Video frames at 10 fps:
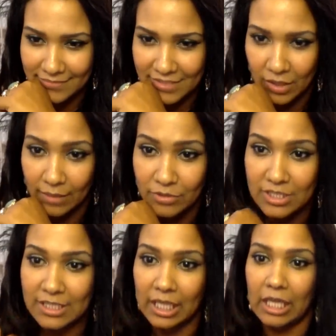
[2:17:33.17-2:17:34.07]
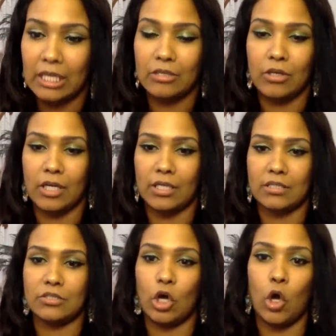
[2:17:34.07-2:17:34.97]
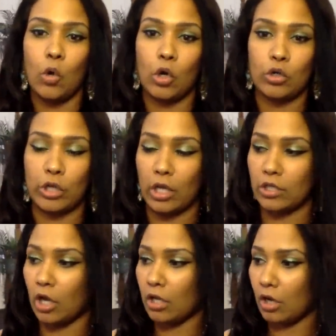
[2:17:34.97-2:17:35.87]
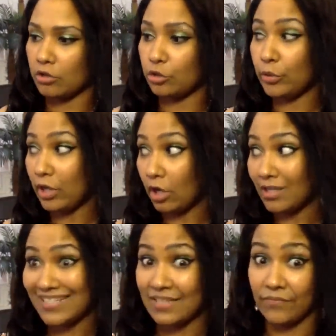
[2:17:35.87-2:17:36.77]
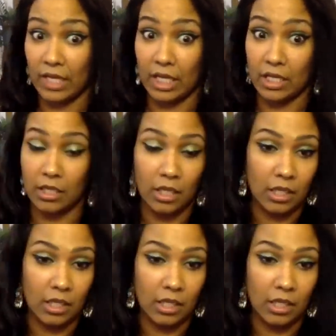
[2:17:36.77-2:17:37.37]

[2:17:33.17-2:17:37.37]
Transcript: so I'm just saying, you guys, y'all are y'all are doing all of this in vain.